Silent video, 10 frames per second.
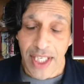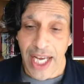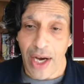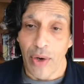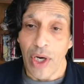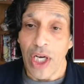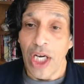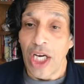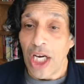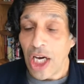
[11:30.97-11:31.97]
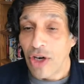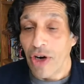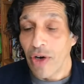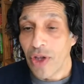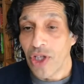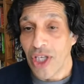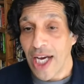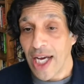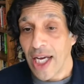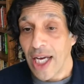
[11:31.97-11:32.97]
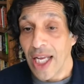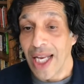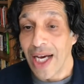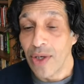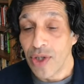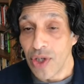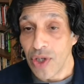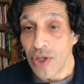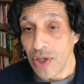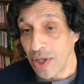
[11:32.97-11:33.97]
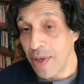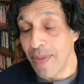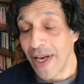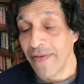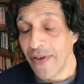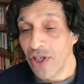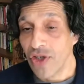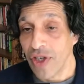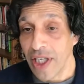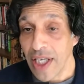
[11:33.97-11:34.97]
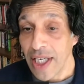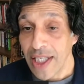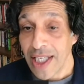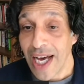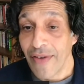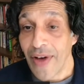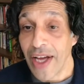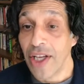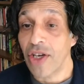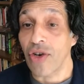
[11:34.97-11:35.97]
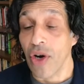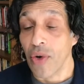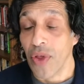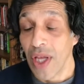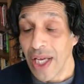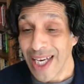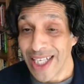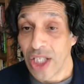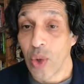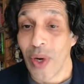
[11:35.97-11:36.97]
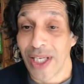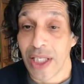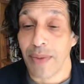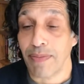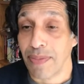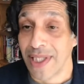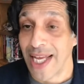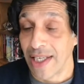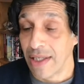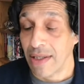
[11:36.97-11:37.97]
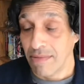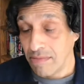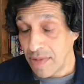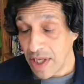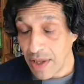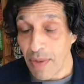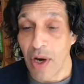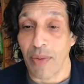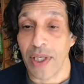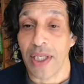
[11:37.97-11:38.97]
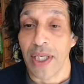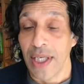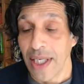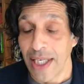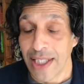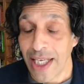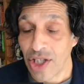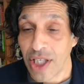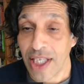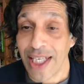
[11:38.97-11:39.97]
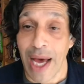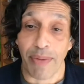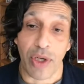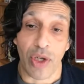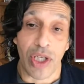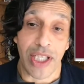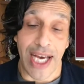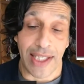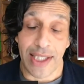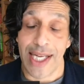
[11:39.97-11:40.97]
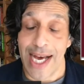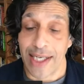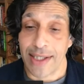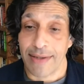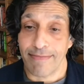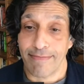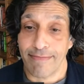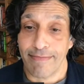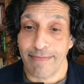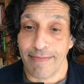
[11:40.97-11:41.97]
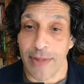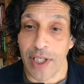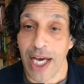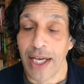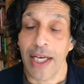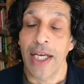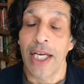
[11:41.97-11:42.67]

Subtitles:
Now, a growth share allows you, the beneficiary, to have any growth at 20% at the moment, essentially capital gains tax. Okay.